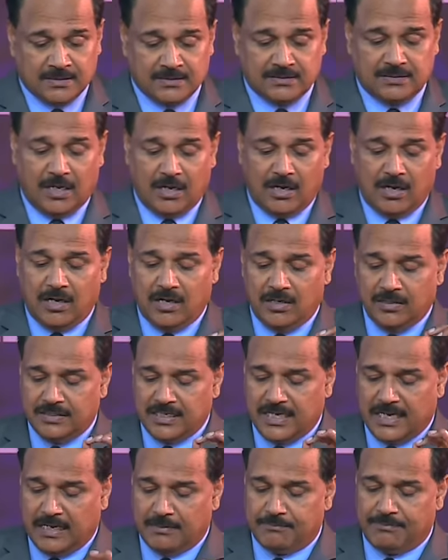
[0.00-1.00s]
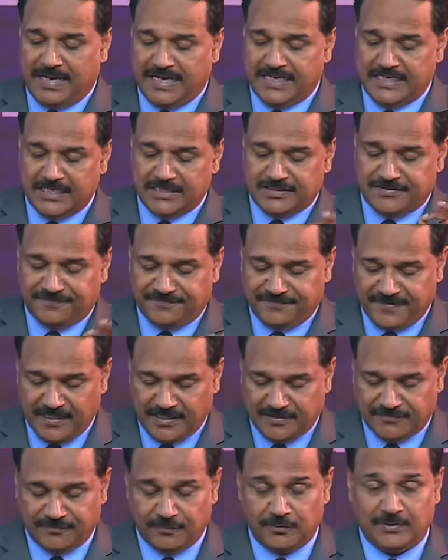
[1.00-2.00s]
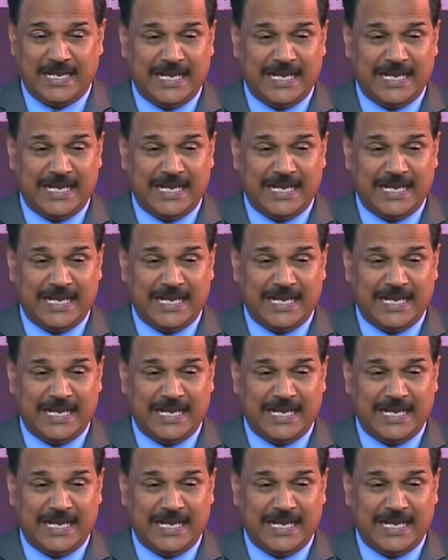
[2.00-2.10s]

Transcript: God abideth faithful